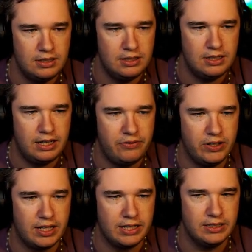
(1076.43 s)
I feel
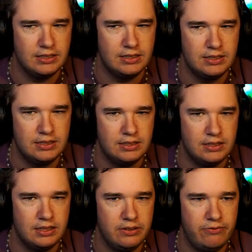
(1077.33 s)
like it's
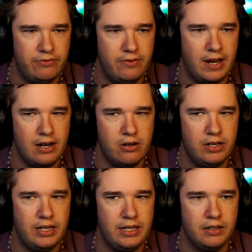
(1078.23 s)

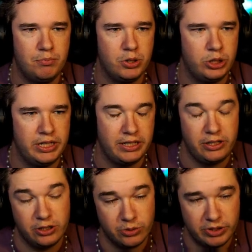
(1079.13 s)
very
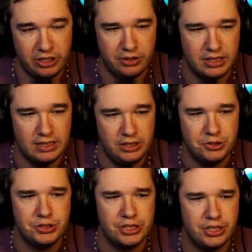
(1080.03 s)
particular when you can use
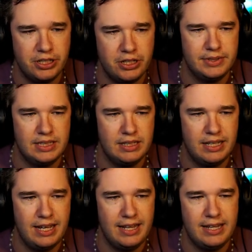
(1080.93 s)
her.
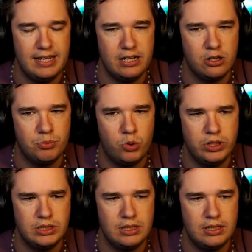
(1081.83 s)
And then her
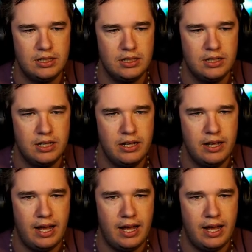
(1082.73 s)
poison, I